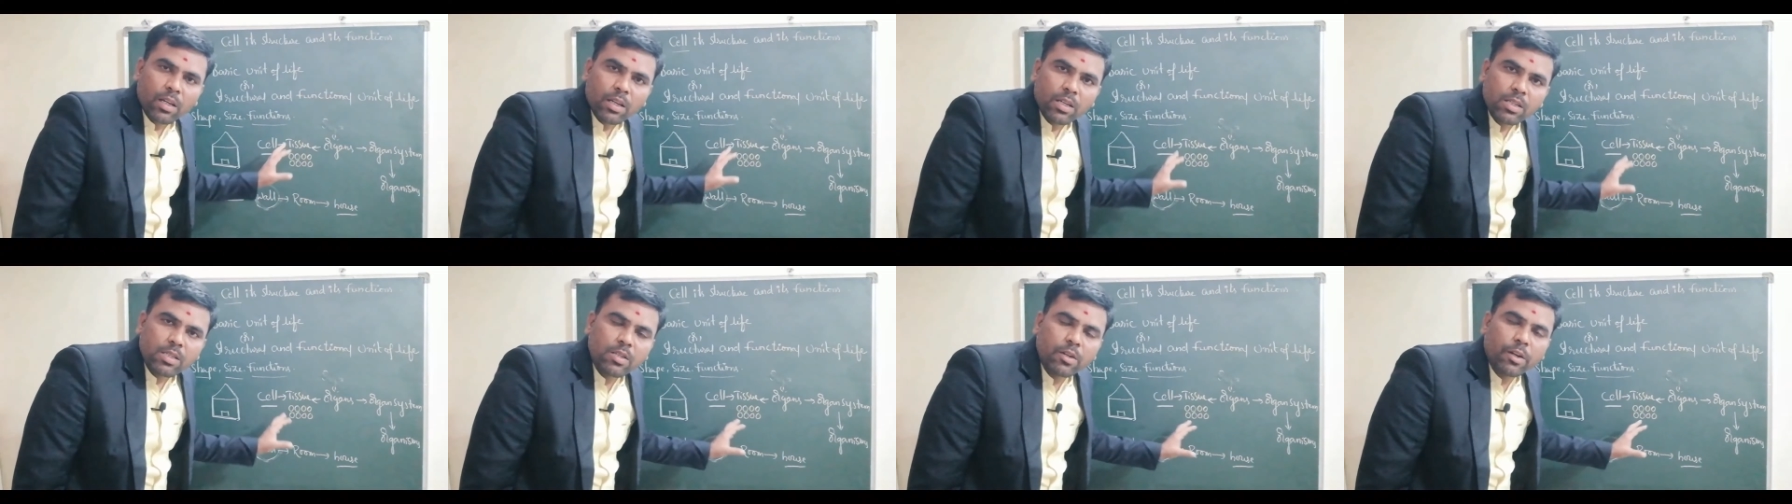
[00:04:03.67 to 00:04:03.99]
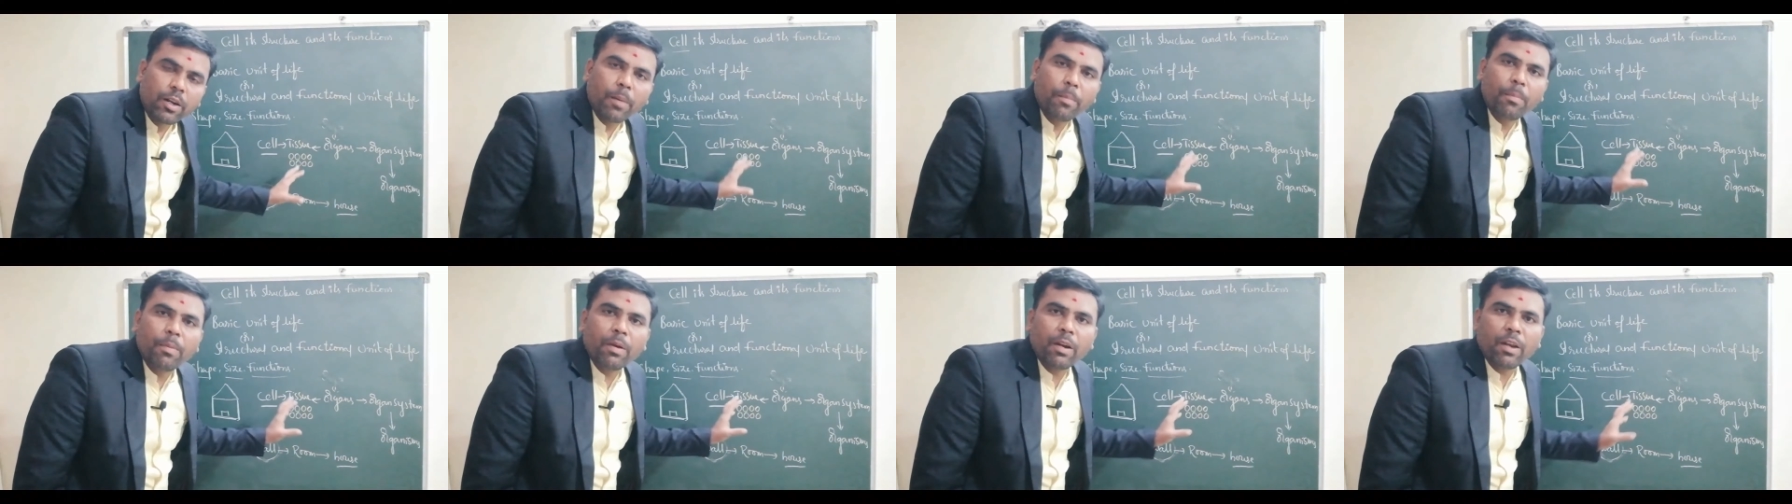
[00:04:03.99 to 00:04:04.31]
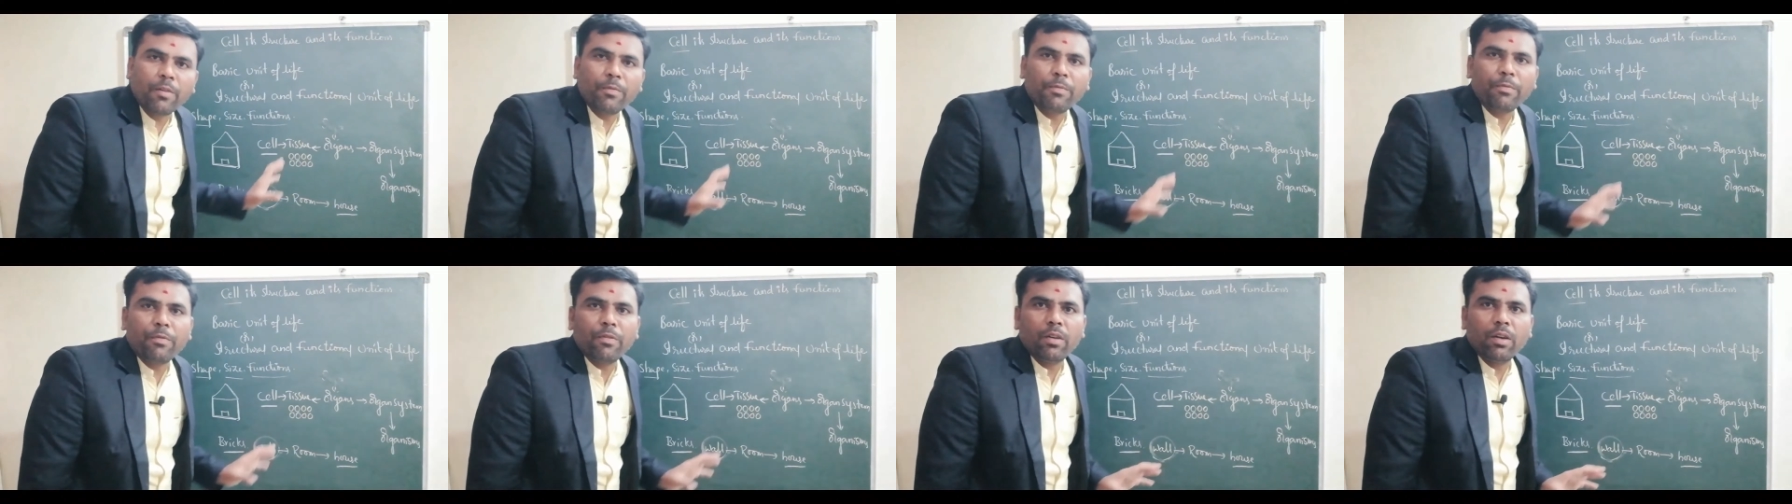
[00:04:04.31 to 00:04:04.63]
the number
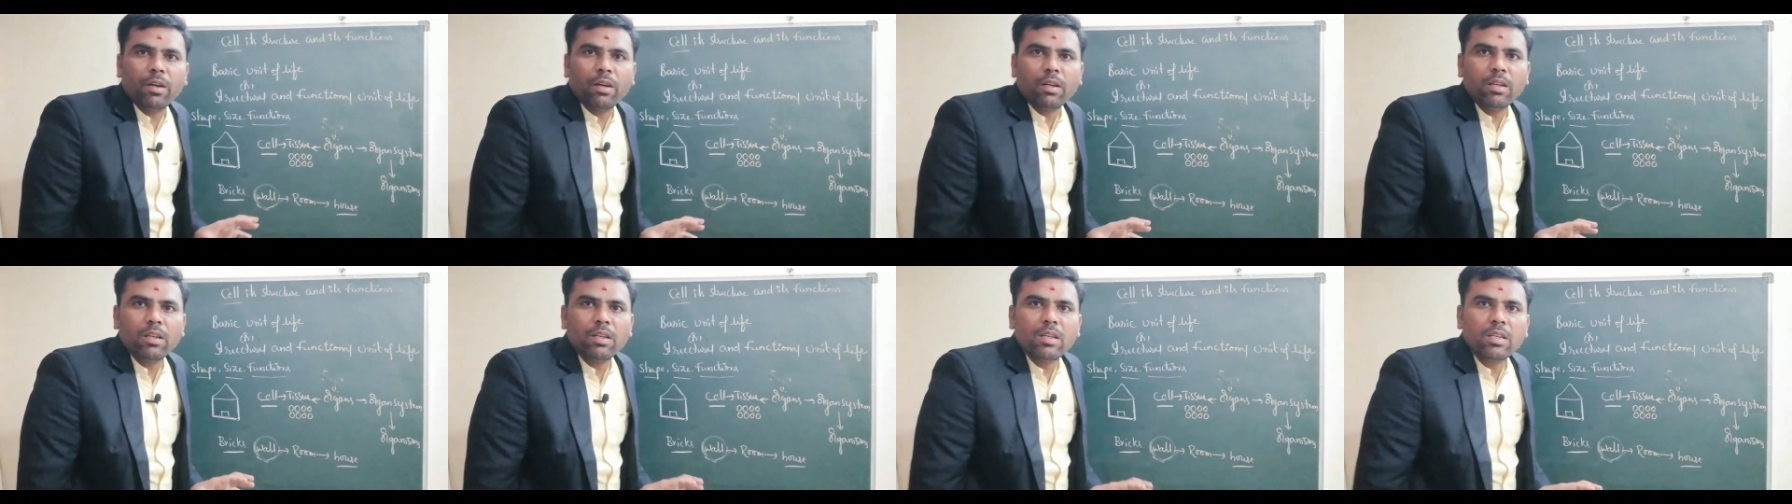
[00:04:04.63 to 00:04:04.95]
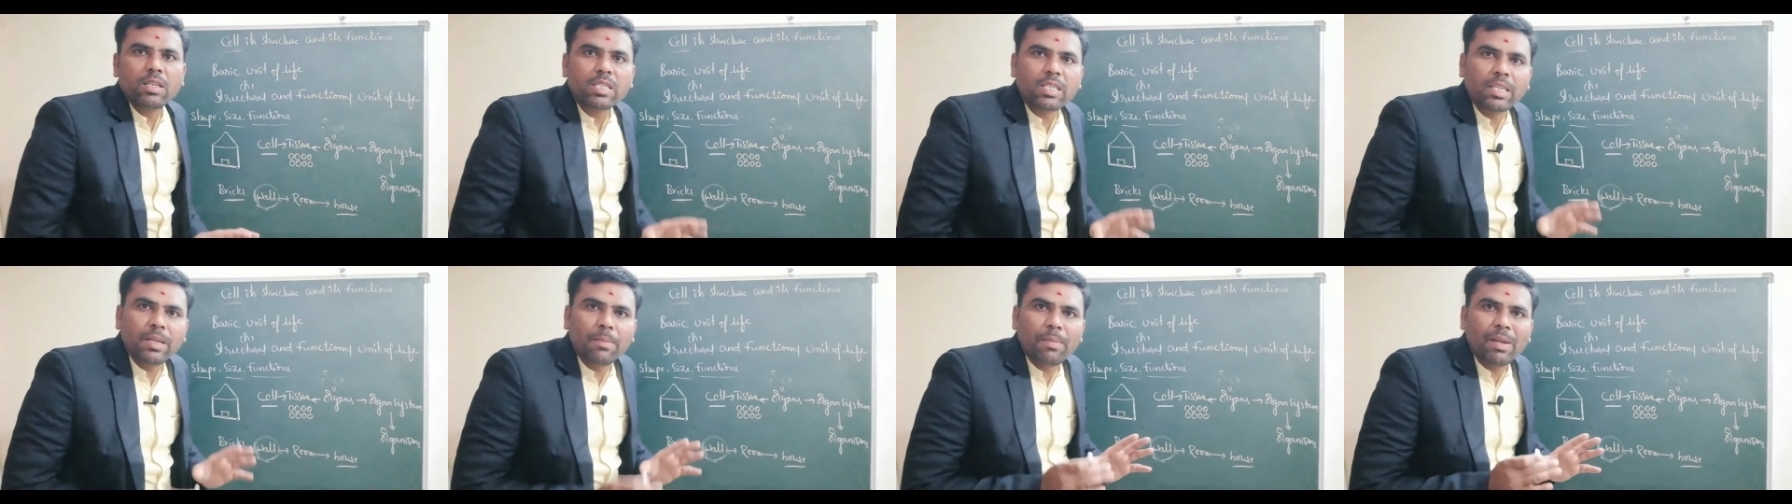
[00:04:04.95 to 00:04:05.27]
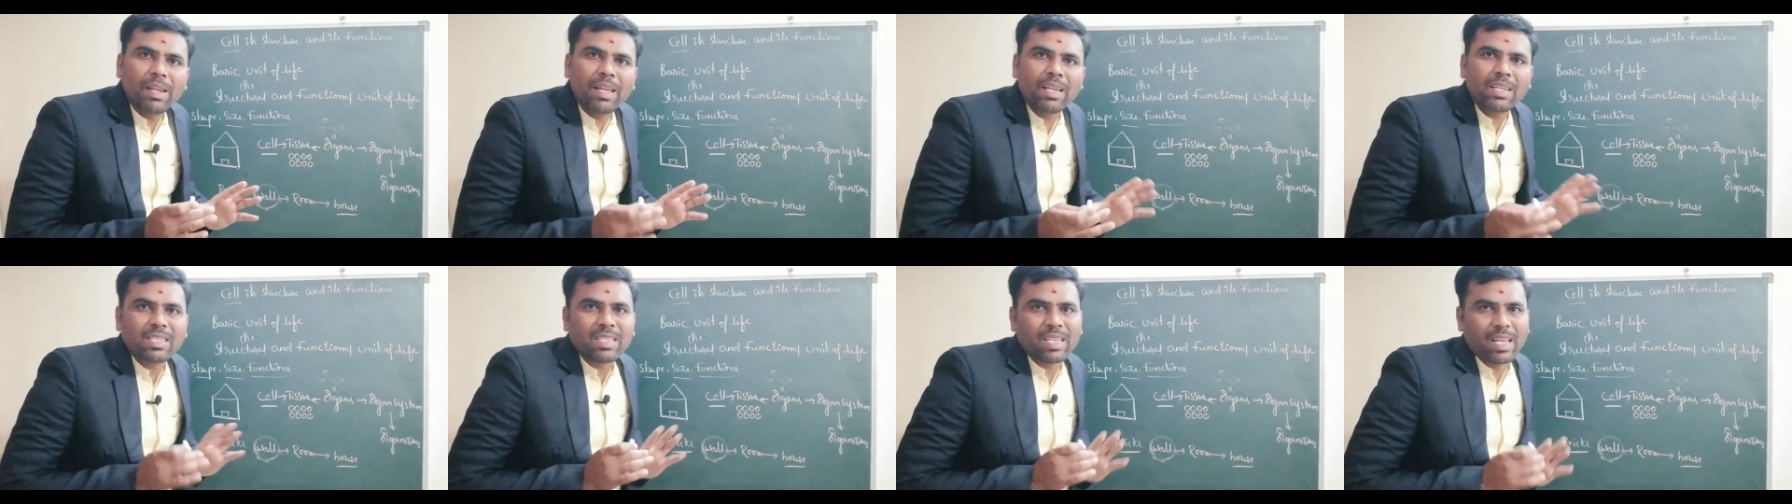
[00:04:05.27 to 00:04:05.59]
of
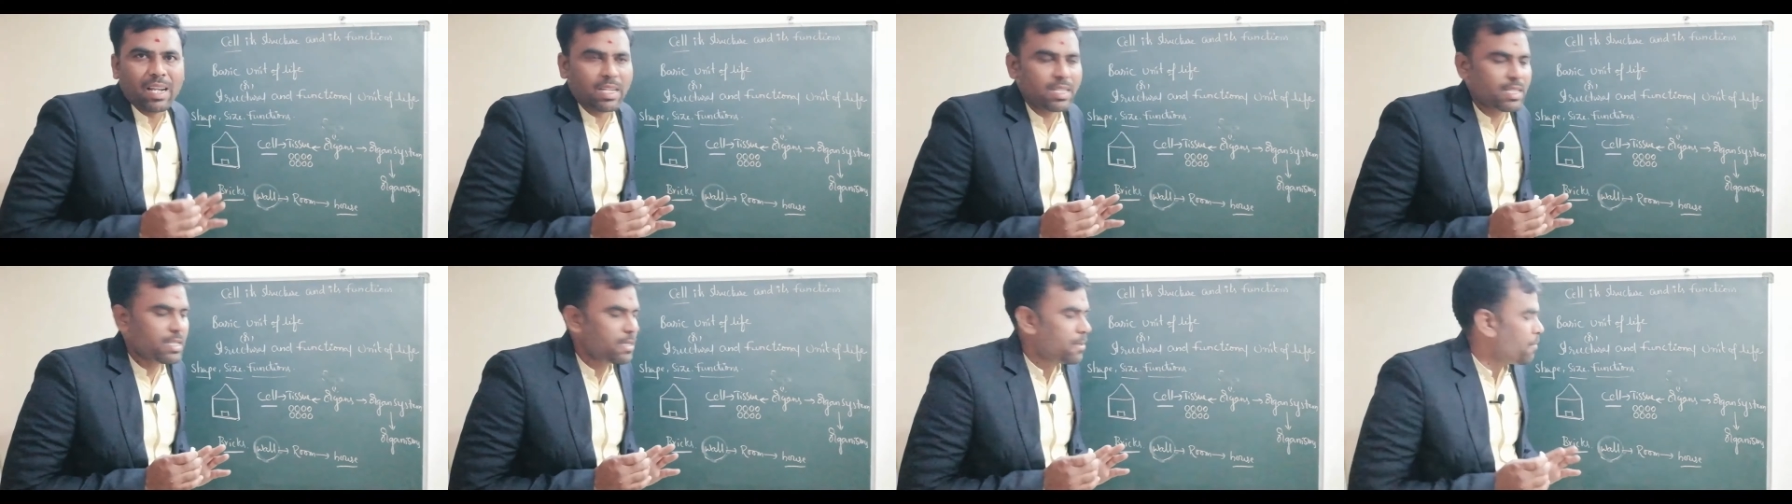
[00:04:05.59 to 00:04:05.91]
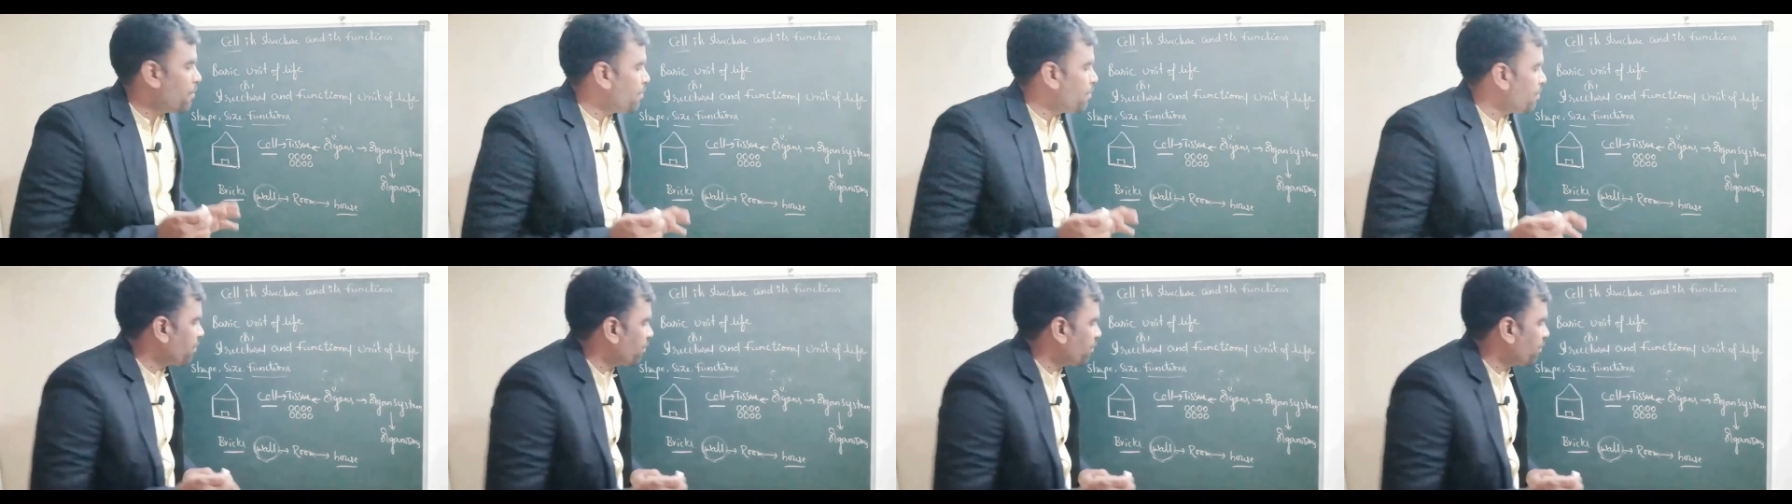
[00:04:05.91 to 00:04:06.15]
similar cells.